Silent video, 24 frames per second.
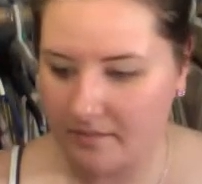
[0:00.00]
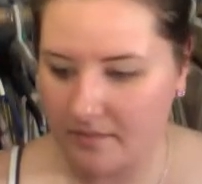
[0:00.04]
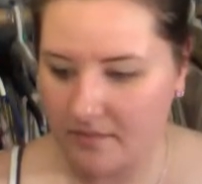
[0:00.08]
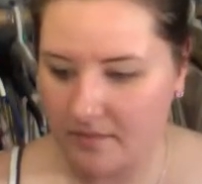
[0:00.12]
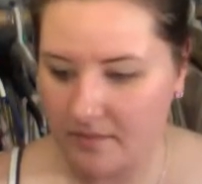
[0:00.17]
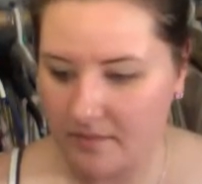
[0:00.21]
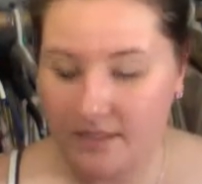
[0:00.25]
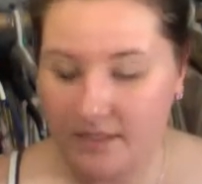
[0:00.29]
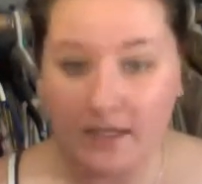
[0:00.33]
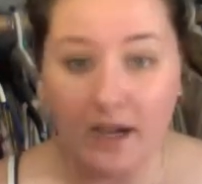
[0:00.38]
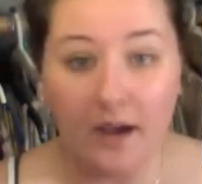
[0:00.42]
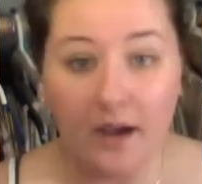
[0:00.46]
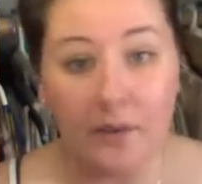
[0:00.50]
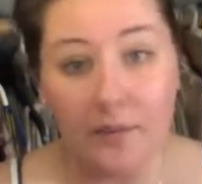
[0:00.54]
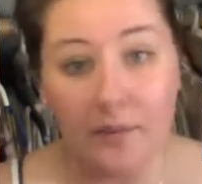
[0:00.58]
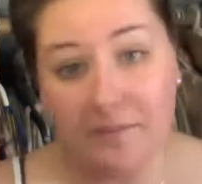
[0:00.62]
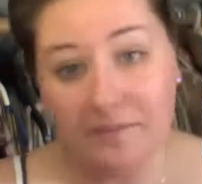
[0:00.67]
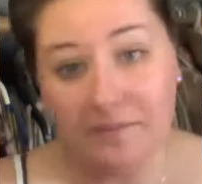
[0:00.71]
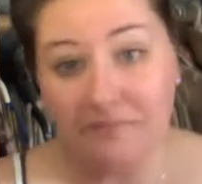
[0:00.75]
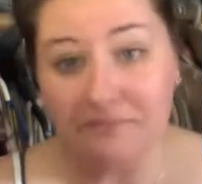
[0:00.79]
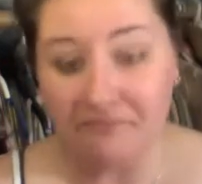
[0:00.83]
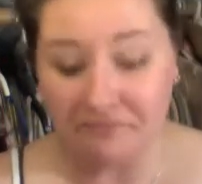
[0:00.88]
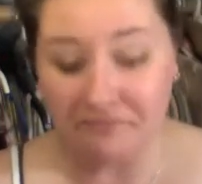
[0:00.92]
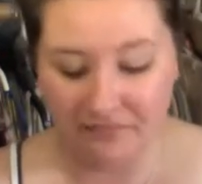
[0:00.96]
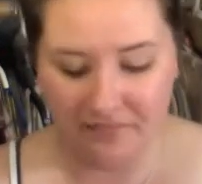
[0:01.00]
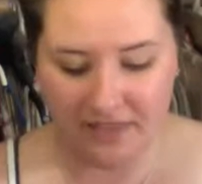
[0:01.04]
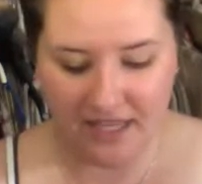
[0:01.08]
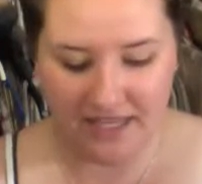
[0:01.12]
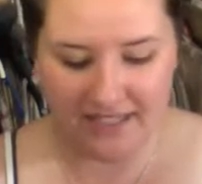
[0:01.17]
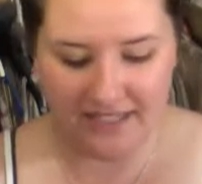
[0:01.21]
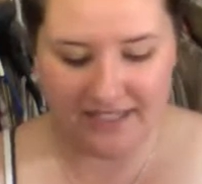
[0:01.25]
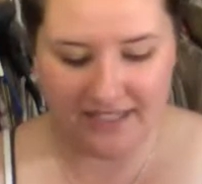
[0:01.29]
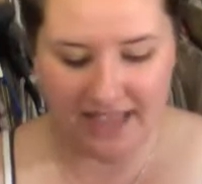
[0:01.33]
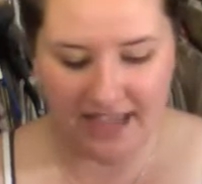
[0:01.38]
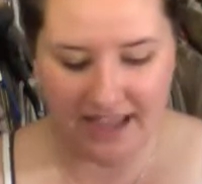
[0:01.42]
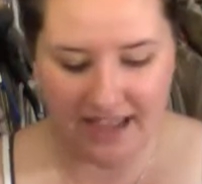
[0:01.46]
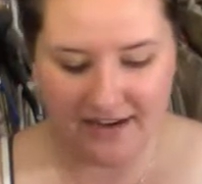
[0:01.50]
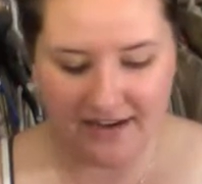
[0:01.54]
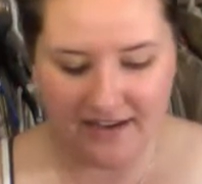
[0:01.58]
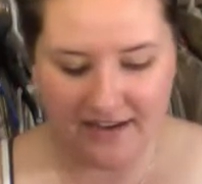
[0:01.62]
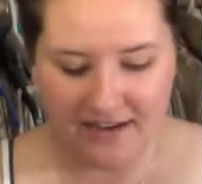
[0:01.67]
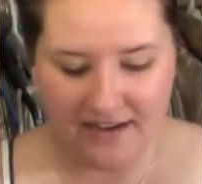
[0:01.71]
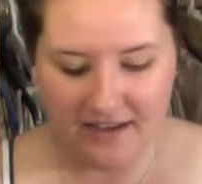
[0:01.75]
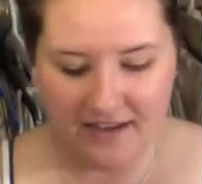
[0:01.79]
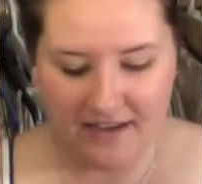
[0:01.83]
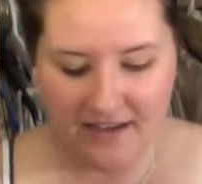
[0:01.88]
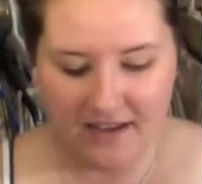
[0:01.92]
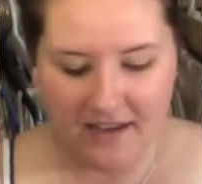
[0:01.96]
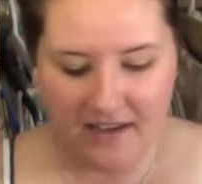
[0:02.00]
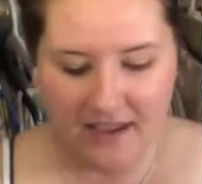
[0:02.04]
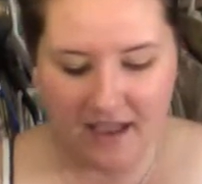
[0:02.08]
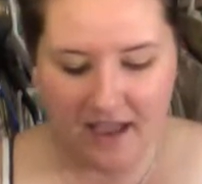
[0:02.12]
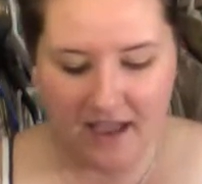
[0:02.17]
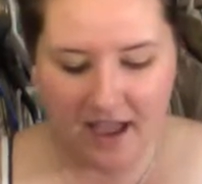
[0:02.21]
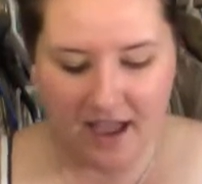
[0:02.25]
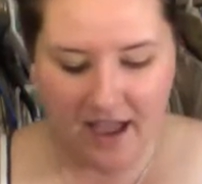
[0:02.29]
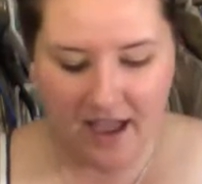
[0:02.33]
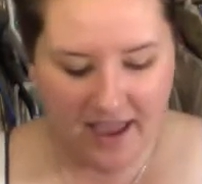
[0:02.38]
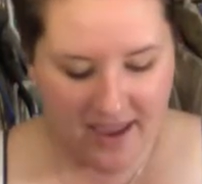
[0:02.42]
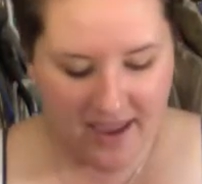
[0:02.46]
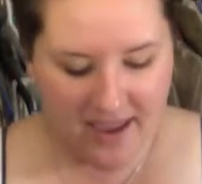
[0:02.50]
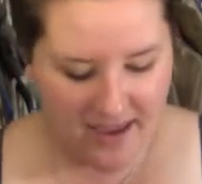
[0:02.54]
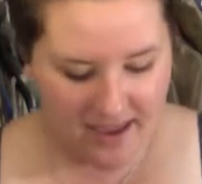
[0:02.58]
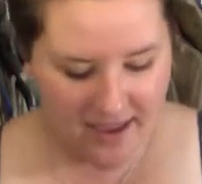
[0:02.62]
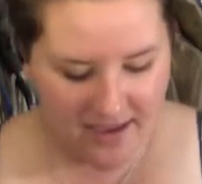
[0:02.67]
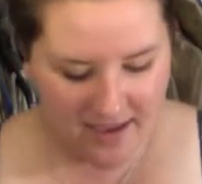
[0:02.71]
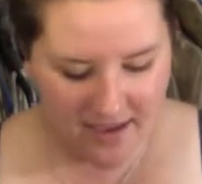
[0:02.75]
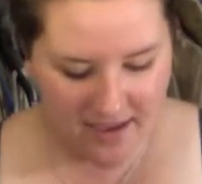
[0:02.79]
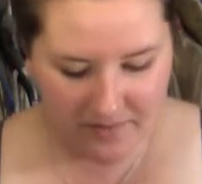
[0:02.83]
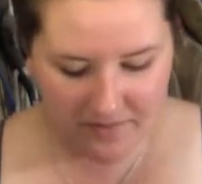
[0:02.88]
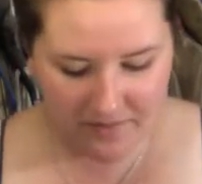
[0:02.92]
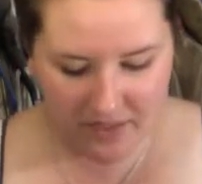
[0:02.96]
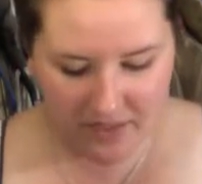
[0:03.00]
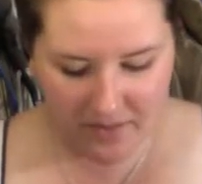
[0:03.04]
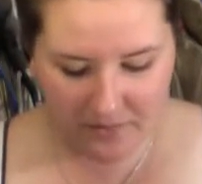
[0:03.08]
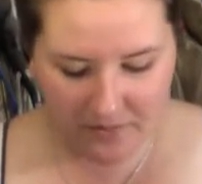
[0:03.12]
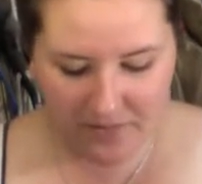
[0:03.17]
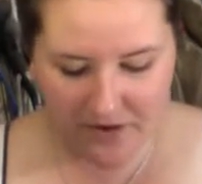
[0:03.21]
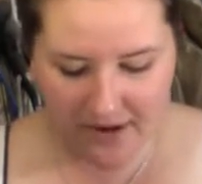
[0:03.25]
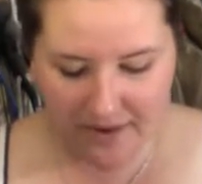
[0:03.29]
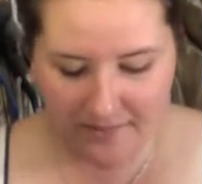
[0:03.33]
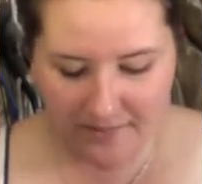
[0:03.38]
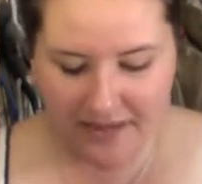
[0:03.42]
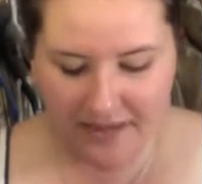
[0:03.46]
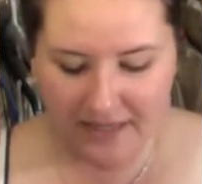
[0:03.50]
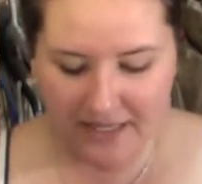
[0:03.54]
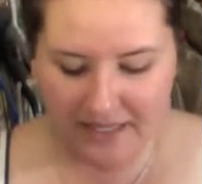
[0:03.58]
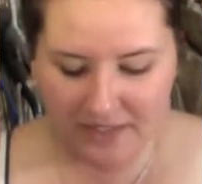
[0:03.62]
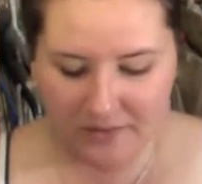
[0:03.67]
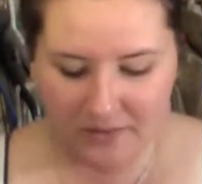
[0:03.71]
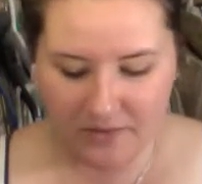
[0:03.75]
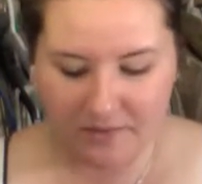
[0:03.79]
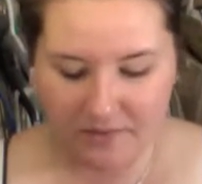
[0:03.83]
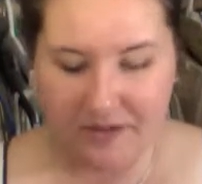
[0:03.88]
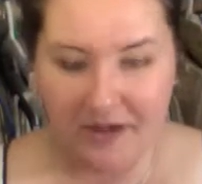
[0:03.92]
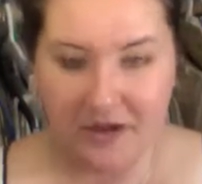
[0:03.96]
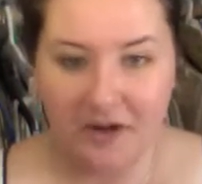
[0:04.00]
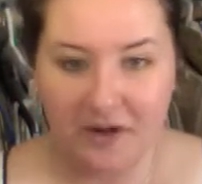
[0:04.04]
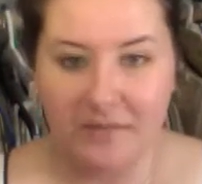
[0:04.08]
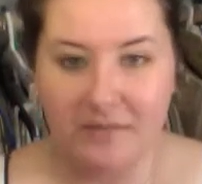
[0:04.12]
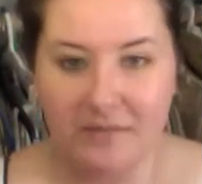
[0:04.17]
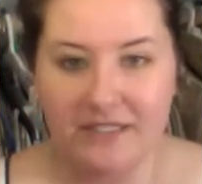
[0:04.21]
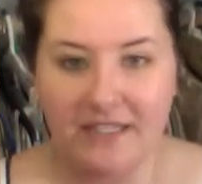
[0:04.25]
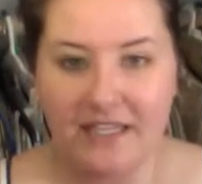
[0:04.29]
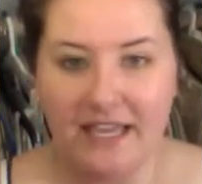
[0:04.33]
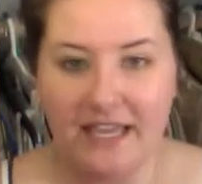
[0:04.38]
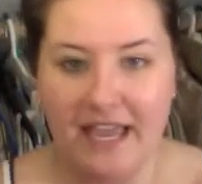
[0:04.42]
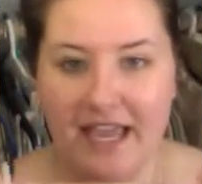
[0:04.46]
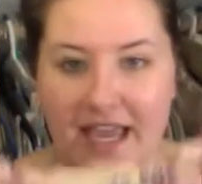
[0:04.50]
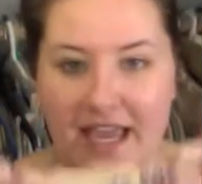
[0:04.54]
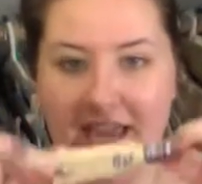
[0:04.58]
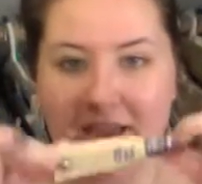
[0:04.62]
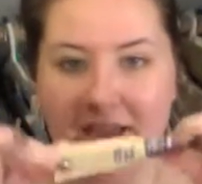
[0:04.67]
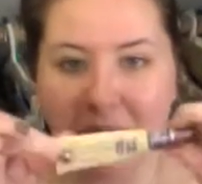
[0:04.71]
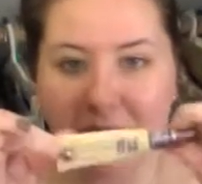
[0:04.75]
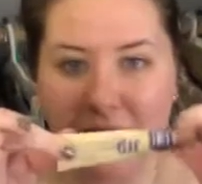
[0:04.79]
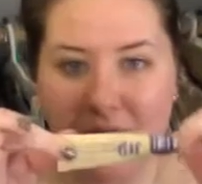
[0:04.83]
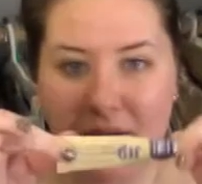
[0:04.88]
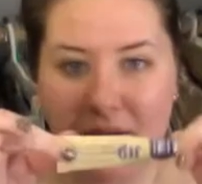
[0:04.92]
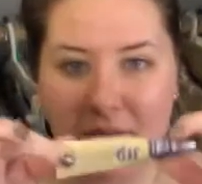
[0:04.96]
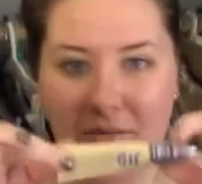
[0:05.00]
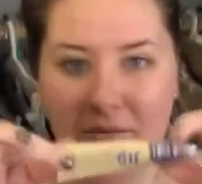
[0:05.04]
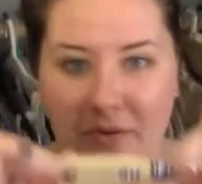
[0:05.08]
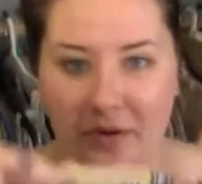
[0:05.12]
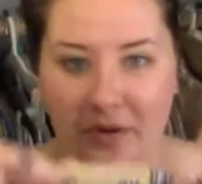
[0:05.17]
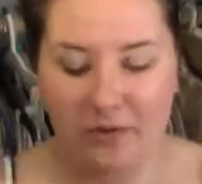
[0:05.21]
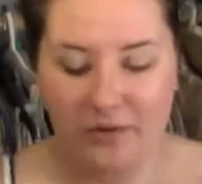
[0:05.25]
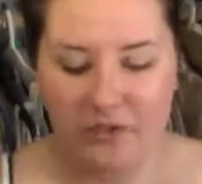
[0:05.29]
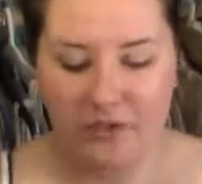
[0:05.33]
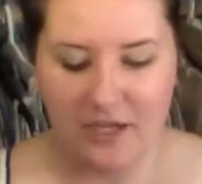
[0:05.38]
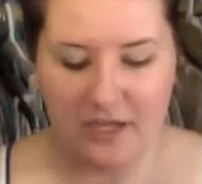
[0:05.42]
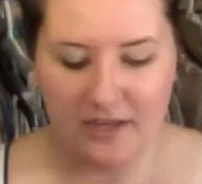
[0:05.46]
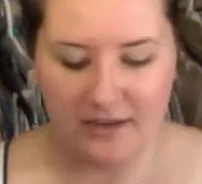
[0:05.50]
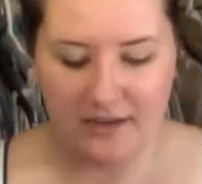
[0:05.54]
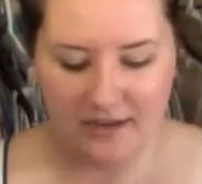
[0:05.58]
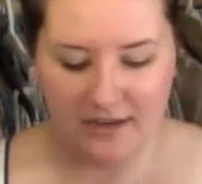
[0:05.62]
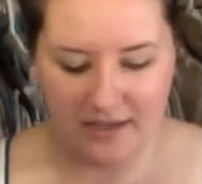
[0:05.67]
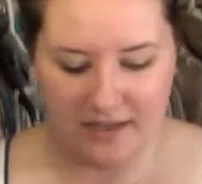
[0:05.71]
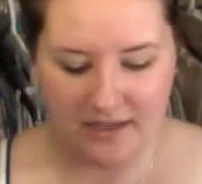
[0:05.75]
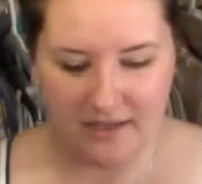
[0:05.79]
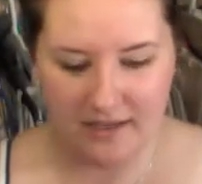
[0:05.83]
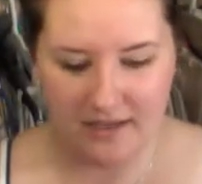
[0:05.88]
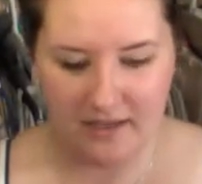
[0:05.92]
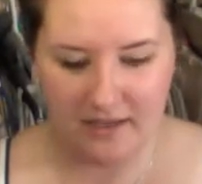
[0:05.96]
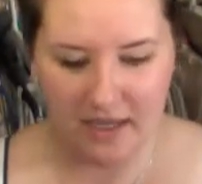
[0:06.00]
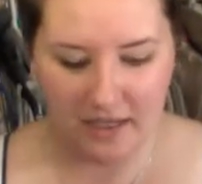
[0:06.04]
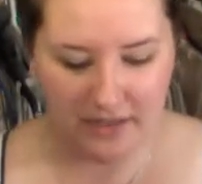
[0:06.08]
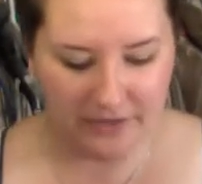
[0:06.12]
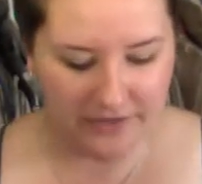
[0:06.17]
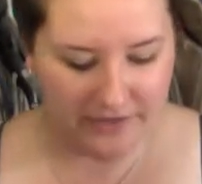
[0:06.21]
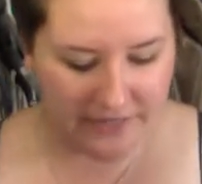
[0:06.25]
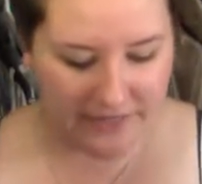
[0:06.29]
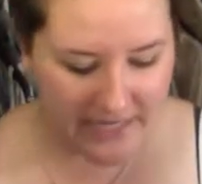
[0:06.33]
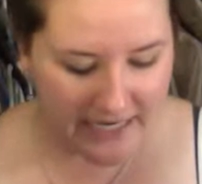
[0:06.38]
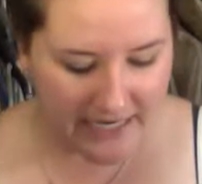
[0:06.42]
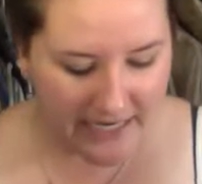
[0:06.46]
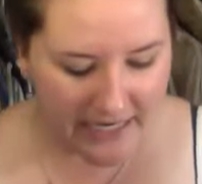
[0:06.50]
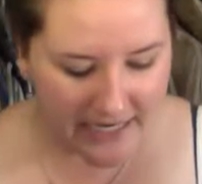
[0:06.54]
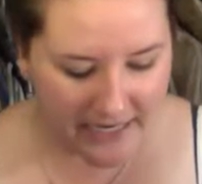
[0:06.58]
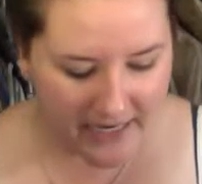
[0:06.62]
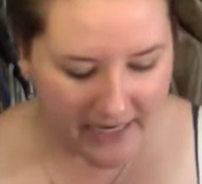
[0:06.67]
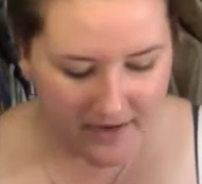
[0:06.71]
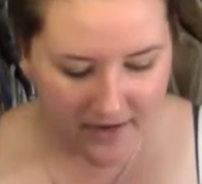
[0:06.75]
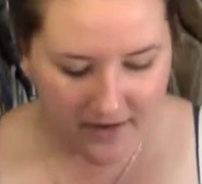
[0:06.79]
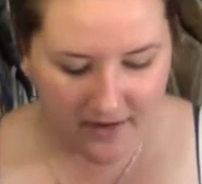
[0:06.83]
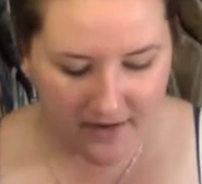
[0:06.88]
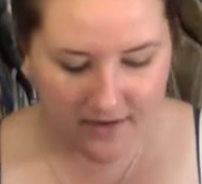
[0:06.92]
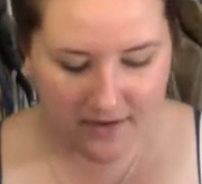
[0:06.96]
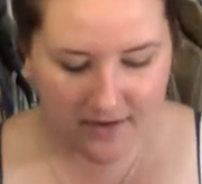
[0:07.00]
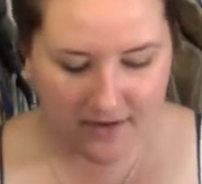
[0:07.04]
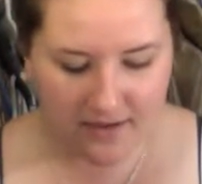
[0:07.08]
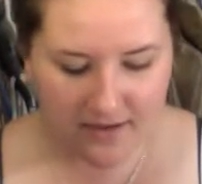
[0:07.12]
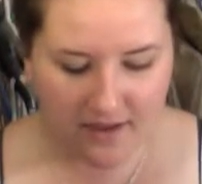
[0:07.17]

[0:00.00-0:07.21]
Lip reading: So that's that. I am going to prime my lids with my Urban Decay Primer Potion in the color Eden.